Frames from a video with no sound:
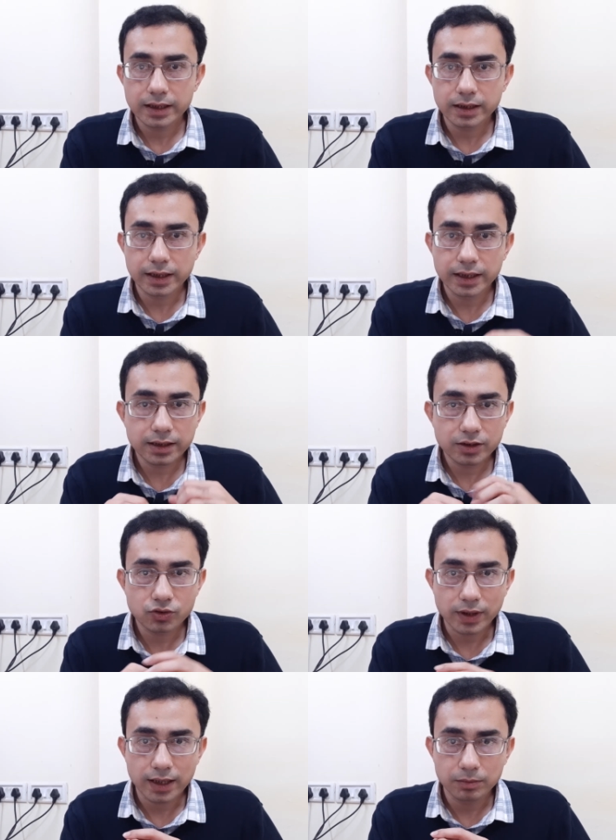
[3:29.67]
in a hit and
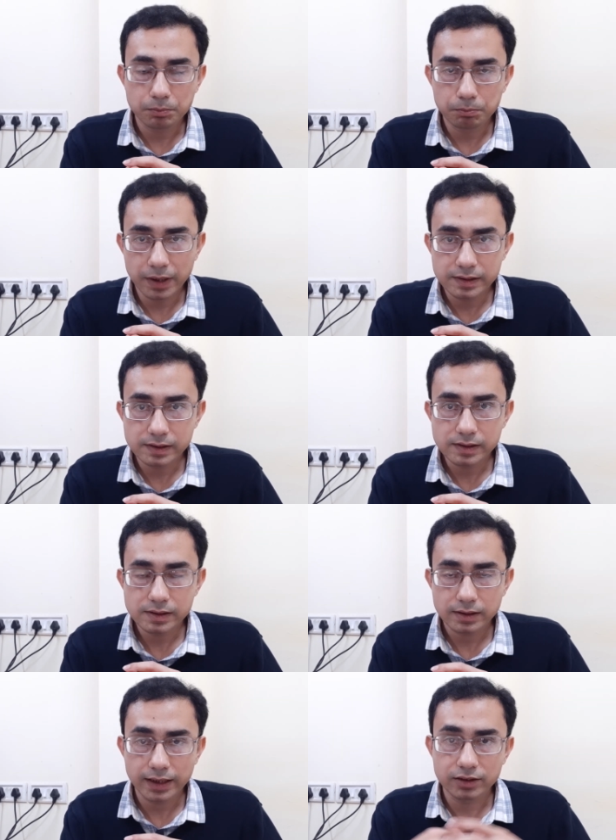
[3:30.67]
trial
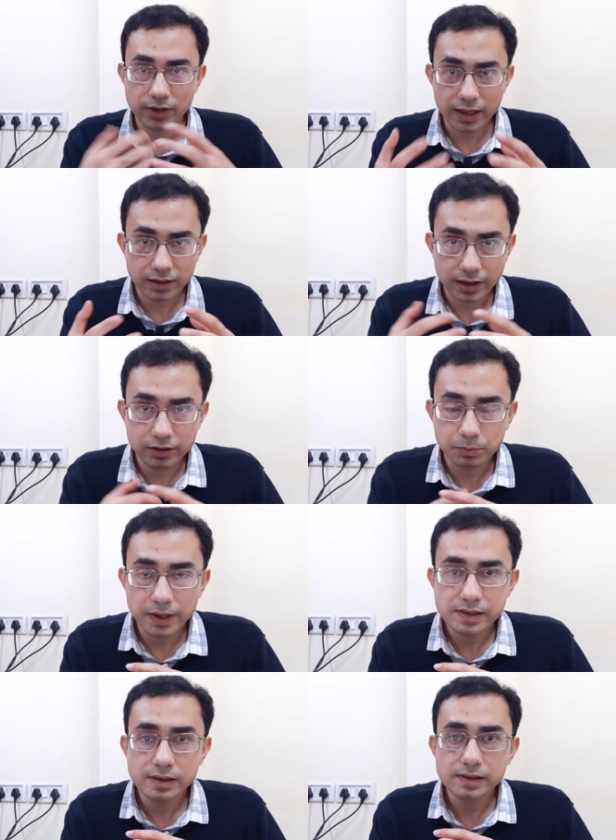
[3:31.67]
basis, like a trial and error
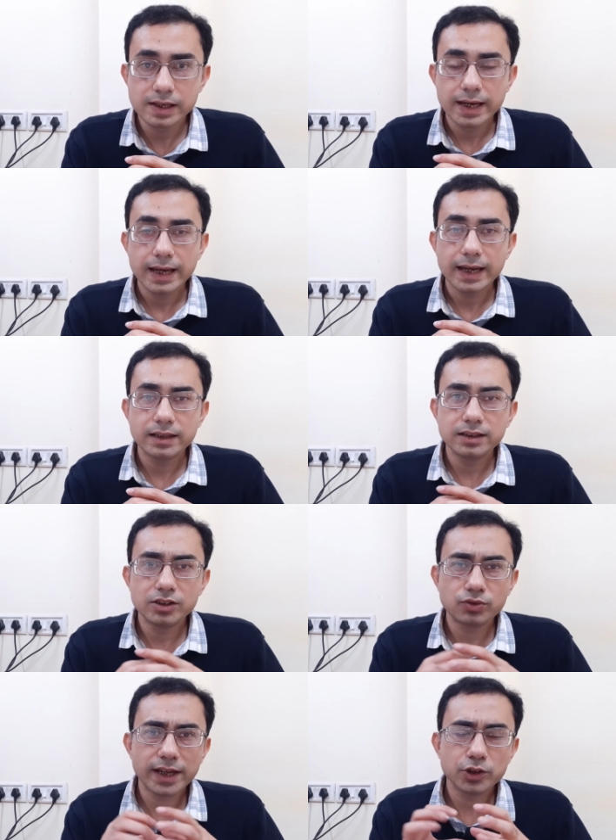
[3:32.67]
basis, and
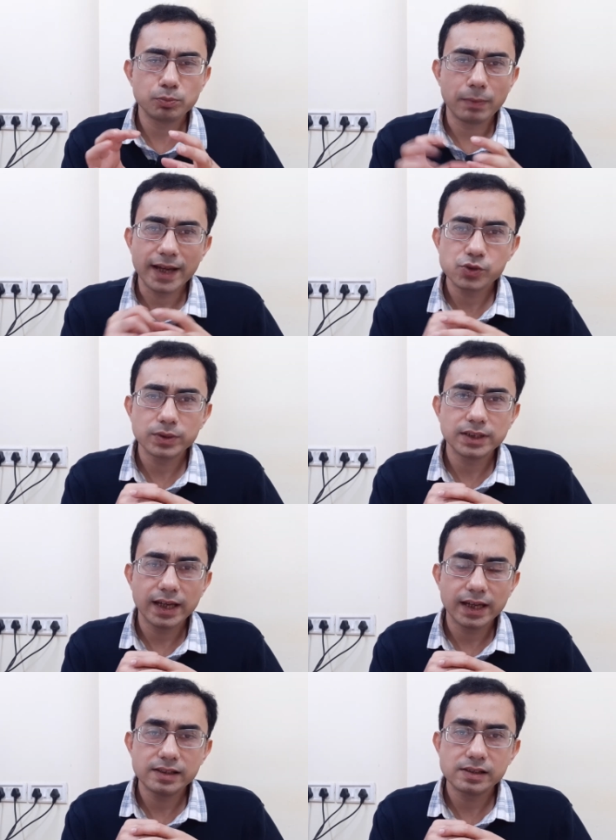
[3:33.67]
then trying to match with the
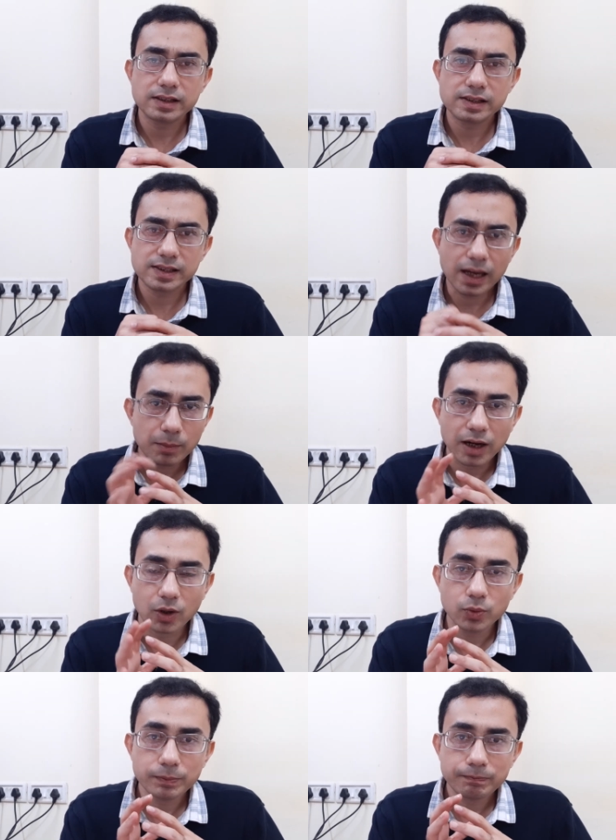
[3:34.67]
answers
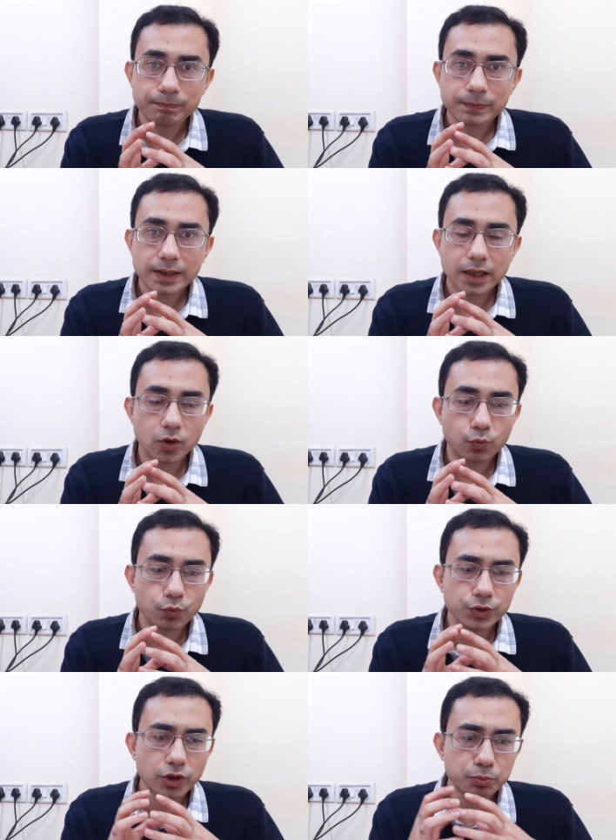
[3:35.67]
somehow
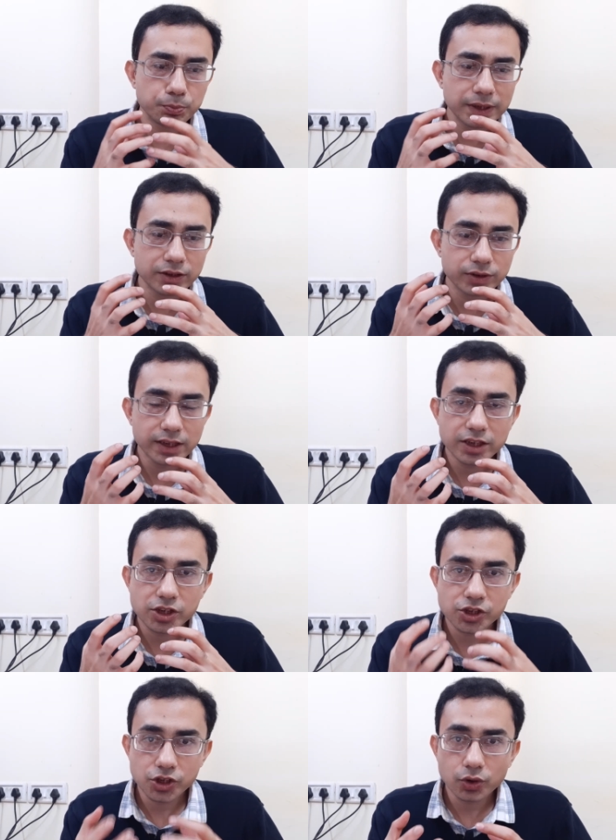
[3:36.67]
without being really
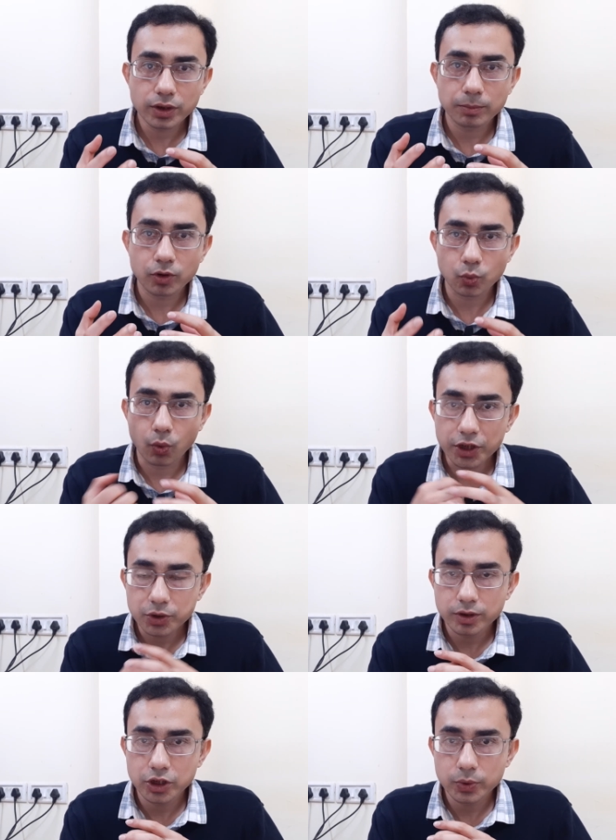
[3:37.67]
sure about what
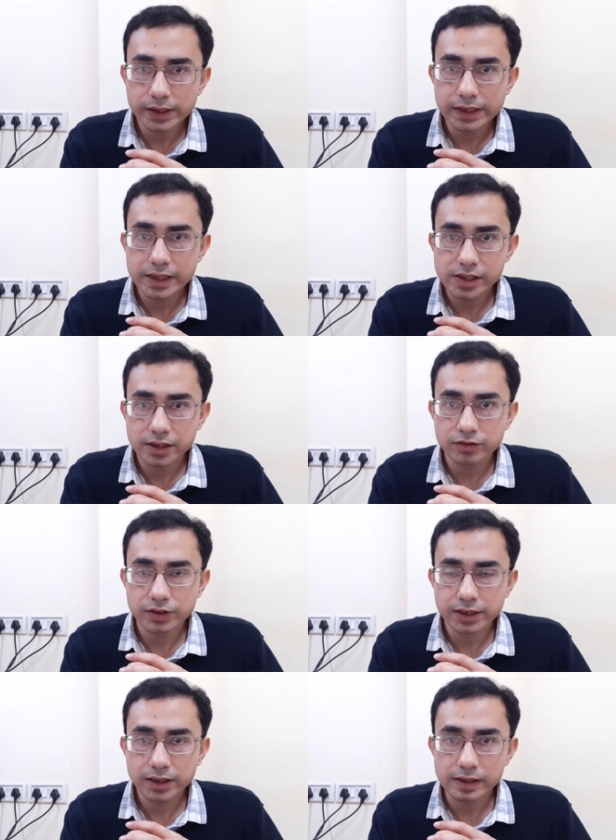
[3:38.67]
you are doing in each and
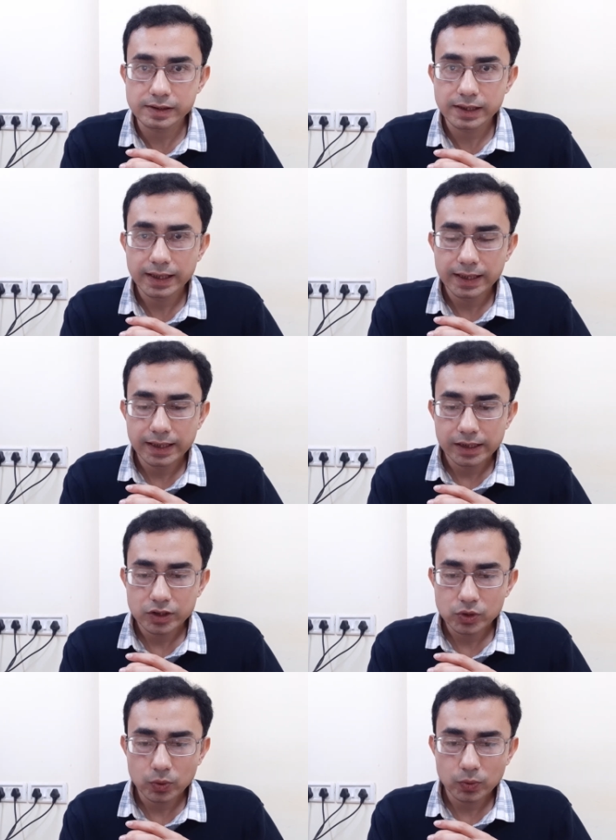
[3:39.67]
every case.
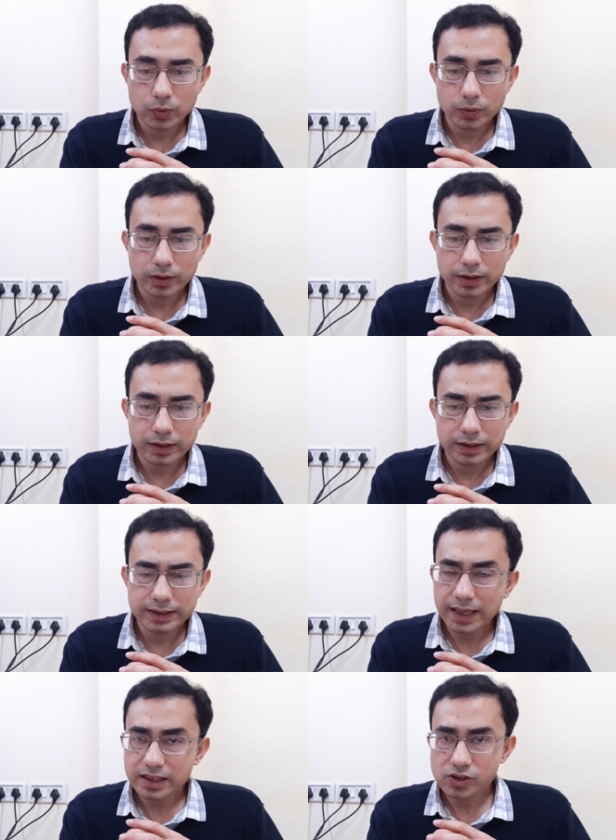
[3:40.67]
So
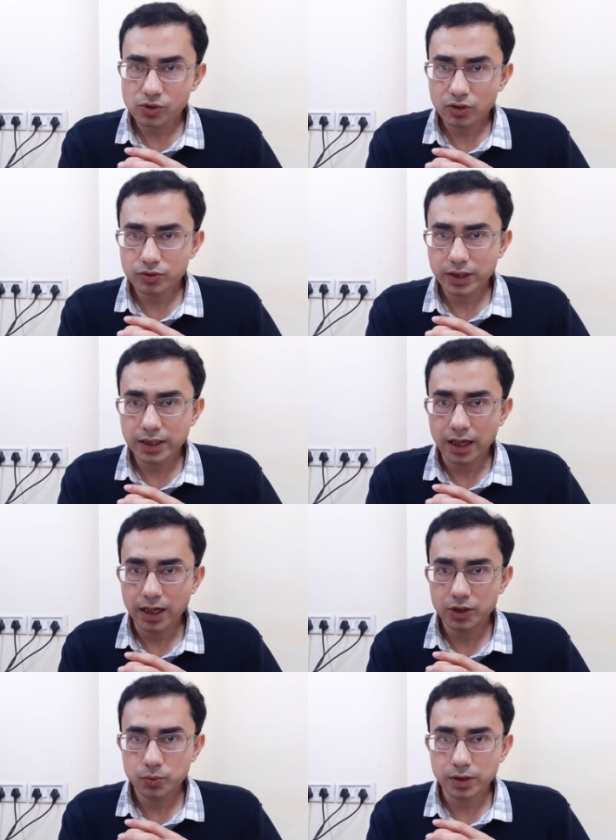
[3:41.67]
that is not really
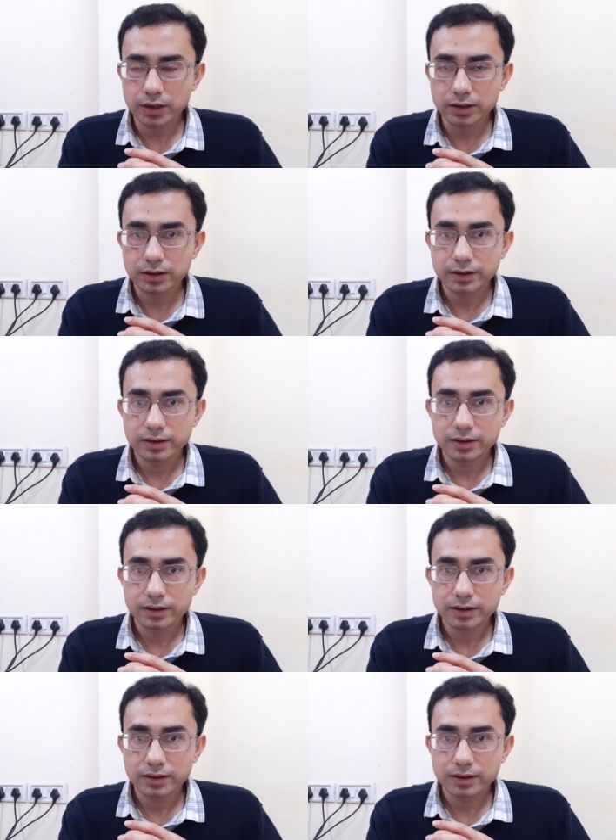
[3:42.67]
hard work.